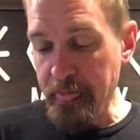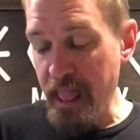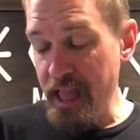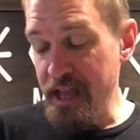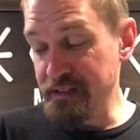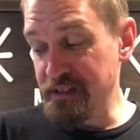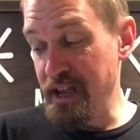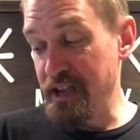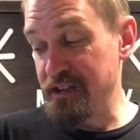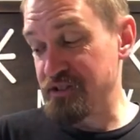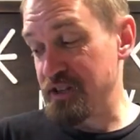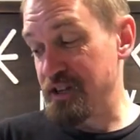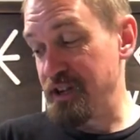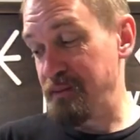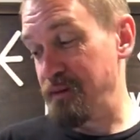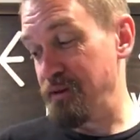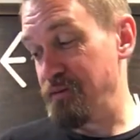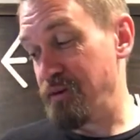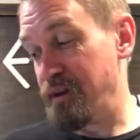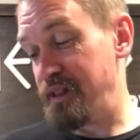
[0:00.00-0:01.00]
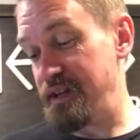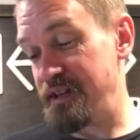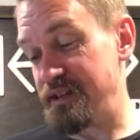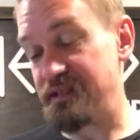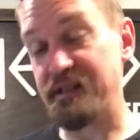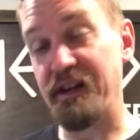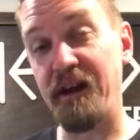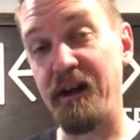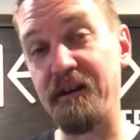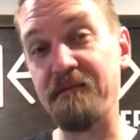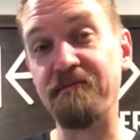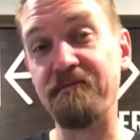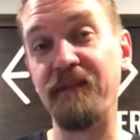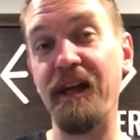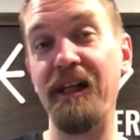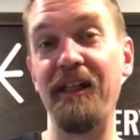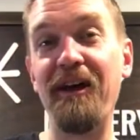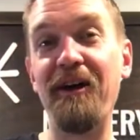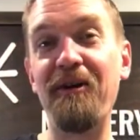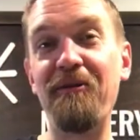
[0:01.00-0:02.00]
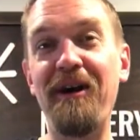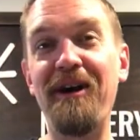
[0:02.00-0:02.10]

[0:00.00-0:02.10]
It's actually going to be really exciting. Hello,